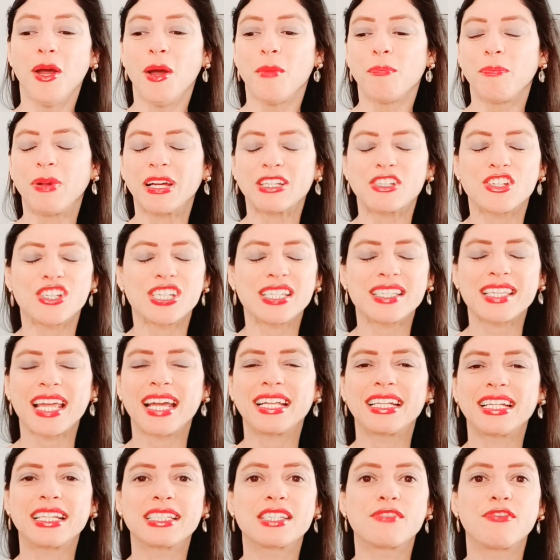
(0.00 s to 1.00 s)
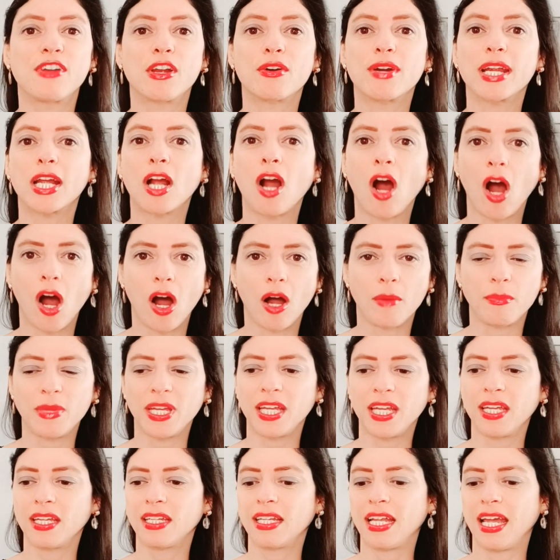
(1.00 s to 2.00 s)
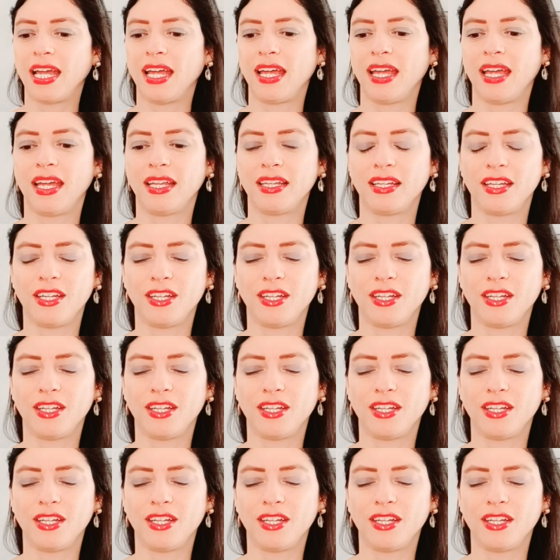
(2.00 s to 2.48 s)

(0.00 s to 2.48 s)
But she said it's very calming and,